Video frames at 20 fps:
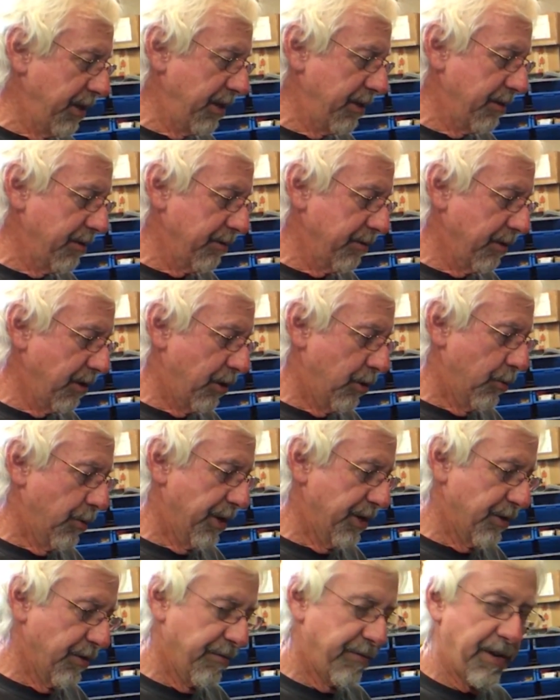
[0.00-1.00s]
the
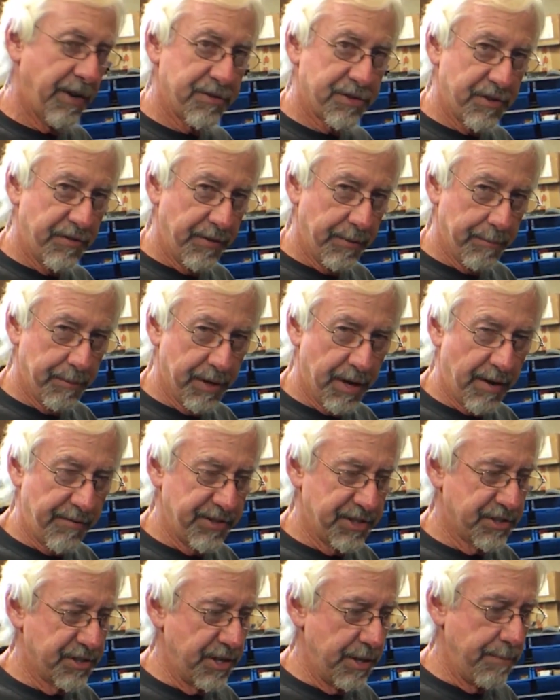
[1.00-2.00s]
01 to 05 Civic, but
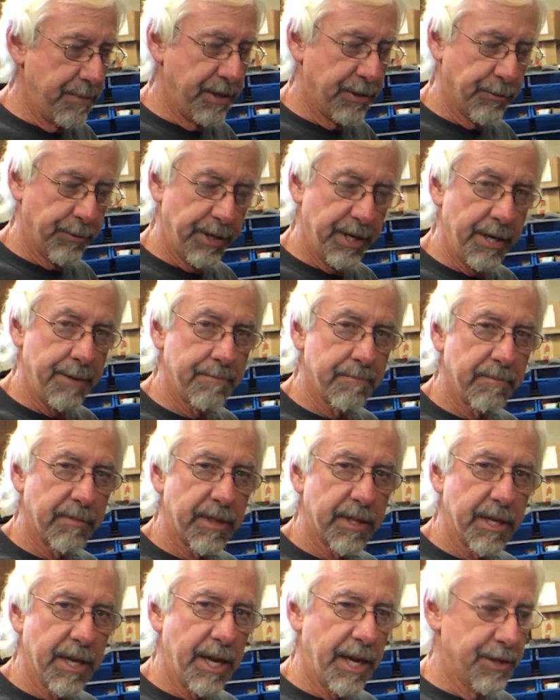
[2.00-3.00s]
obviously the EP3
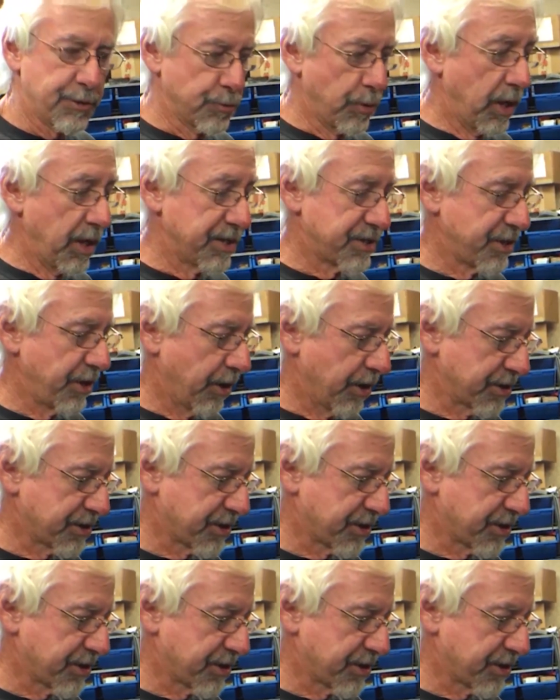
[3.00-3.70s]
as well as the